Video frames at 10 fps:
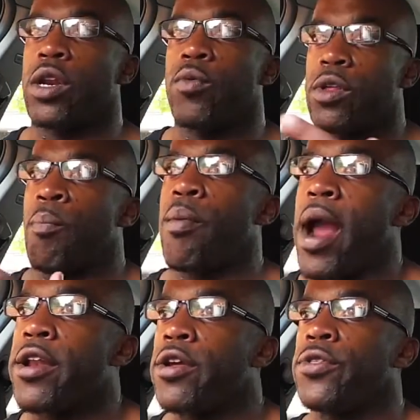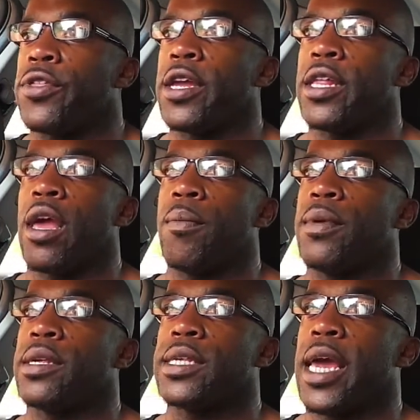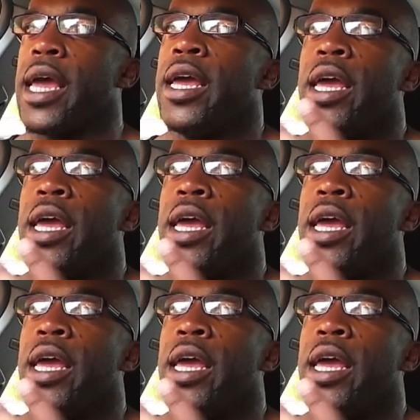It was a brand new thing that had been set.